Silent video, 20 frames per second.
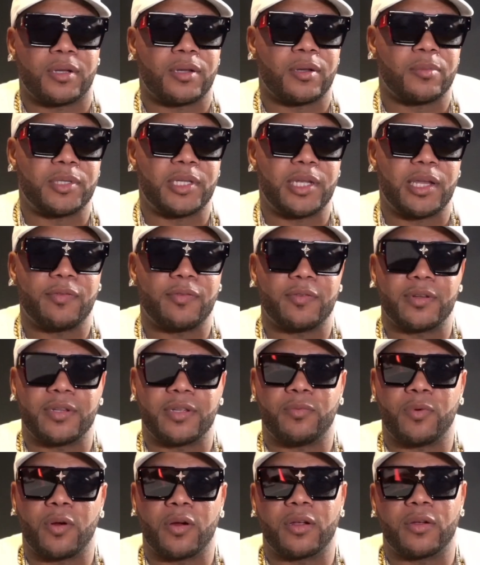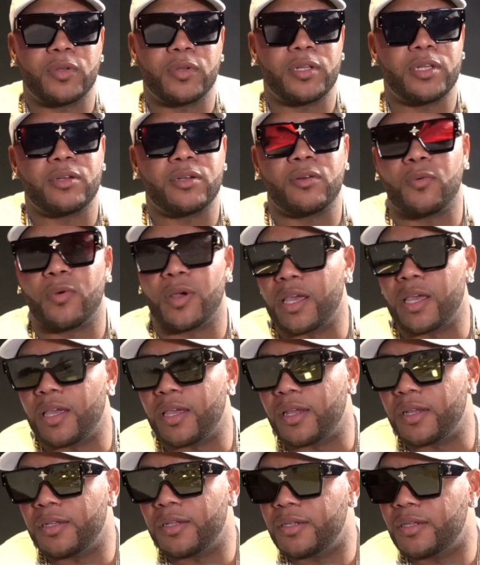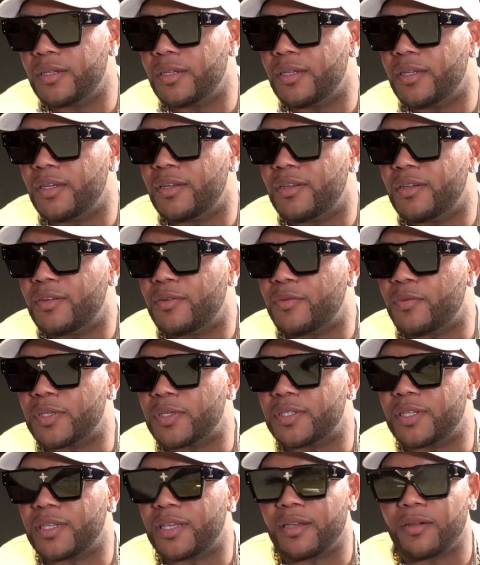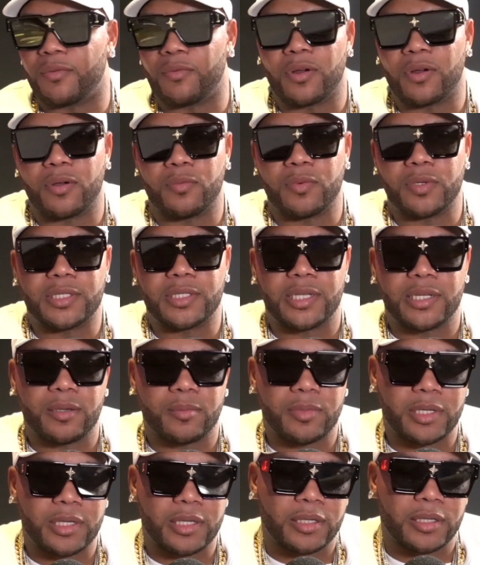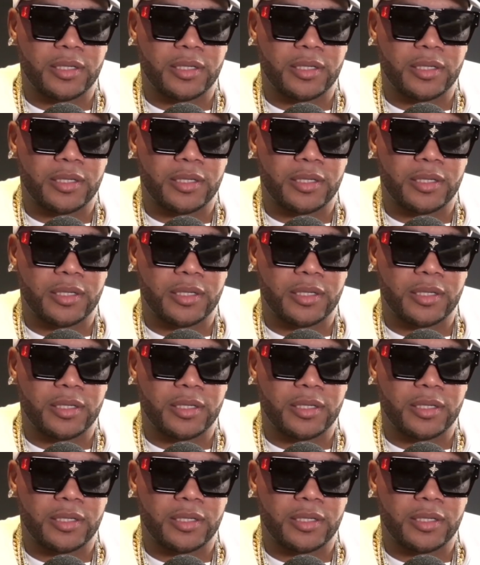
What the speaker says: definitely working with Lil Wayne. Once again, working with Timbaland.